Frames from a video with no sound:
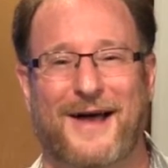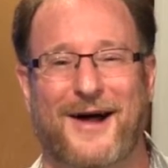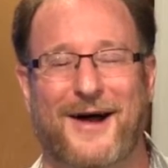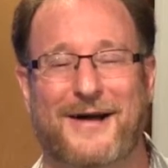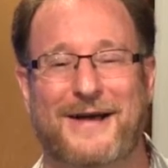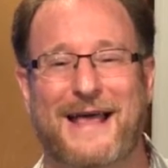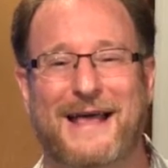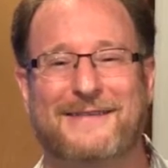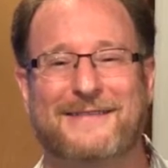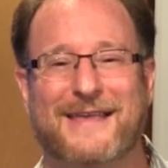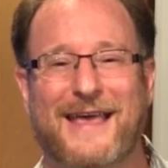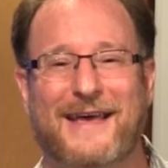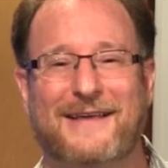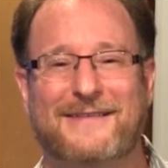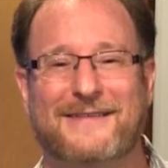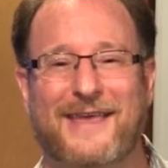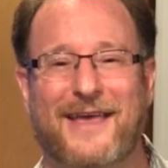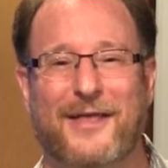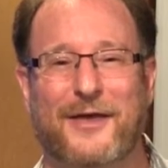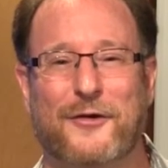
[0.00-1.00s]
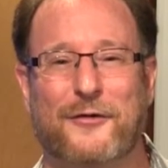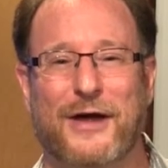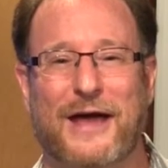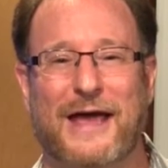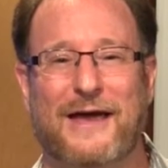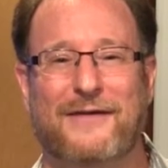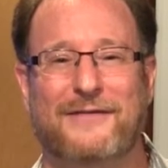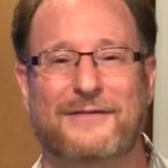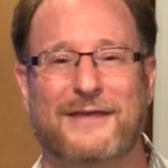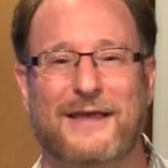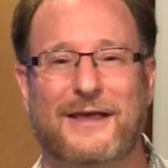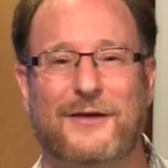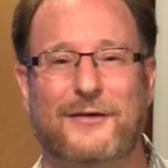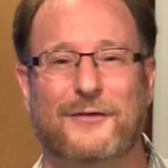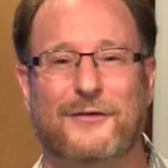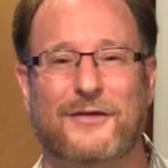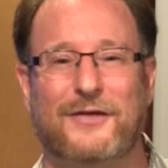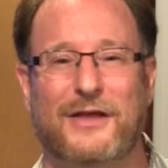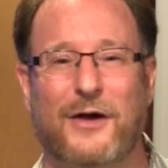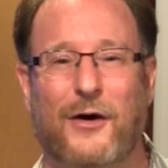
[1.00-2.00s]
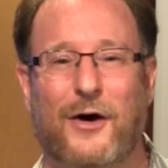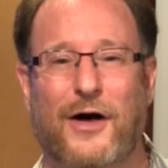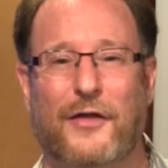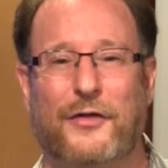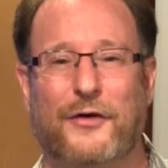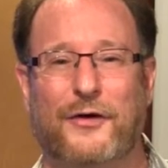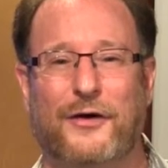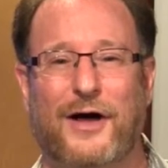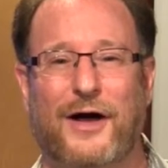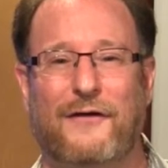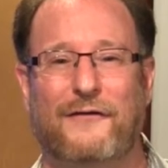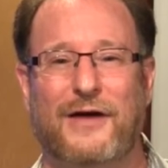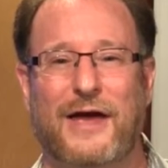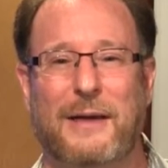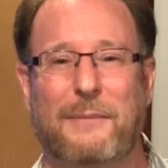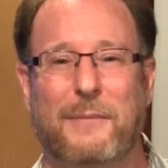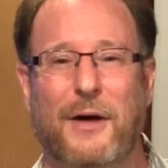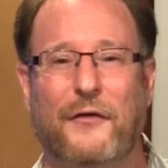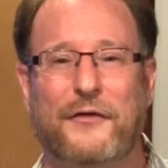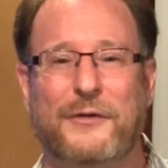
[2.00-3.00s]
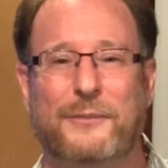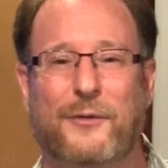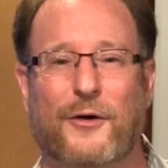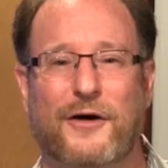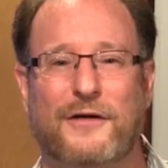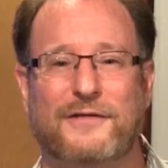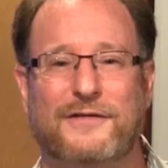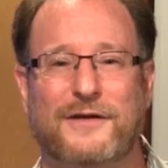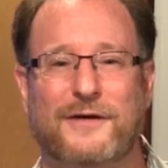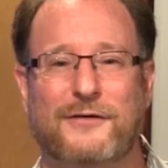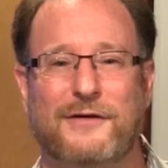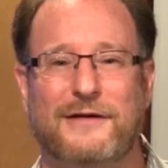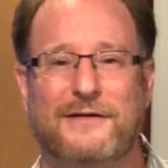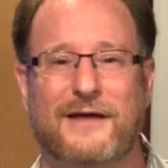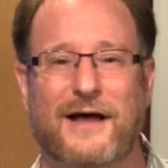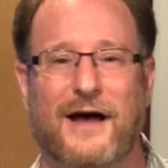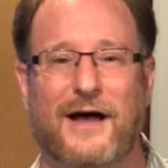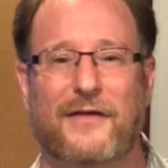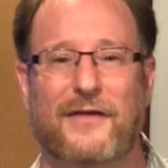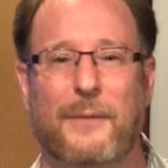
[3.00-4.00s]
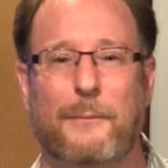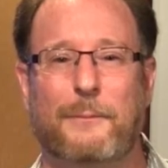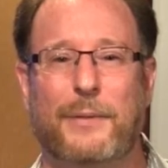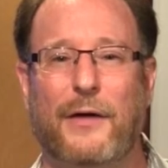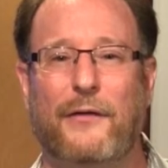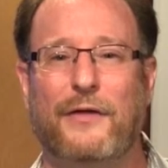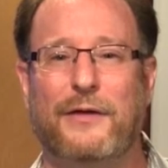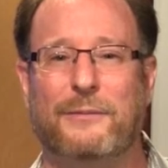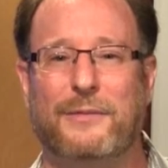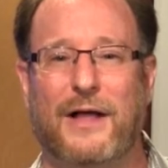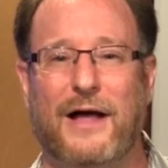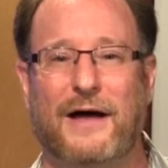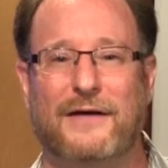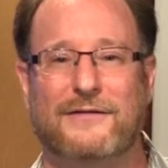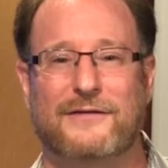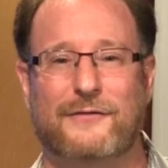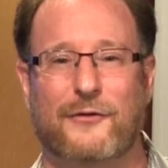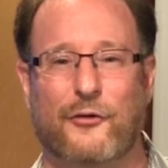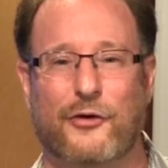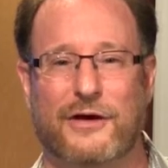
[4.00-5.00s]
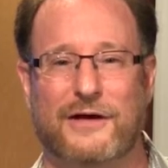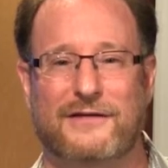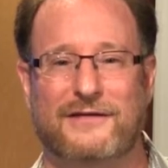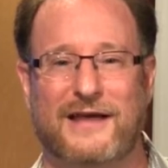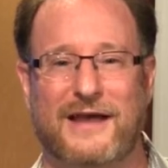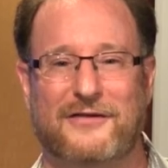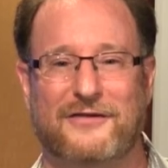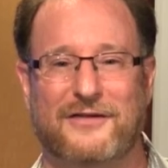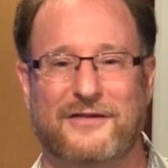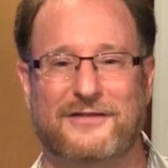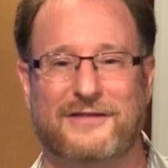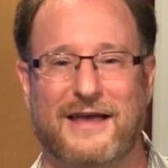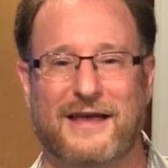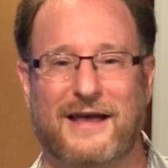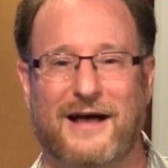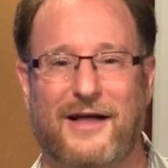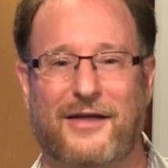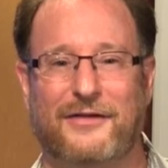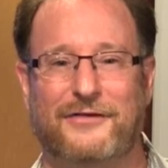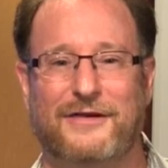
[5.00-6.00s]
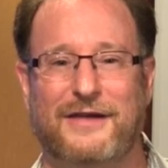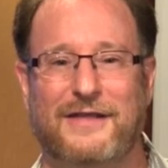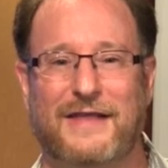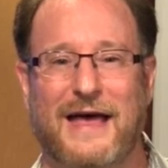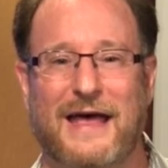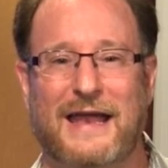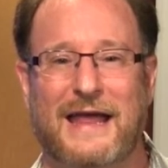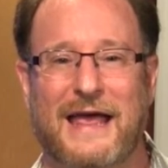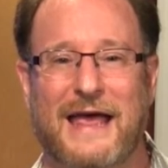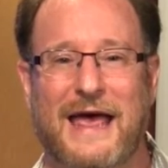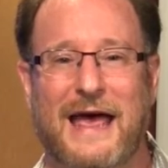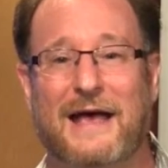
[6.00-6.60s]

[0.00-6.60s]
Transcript: Our next guest, Kelly Graves, is the author of a multi-part series on the building blocks of organizational psychology that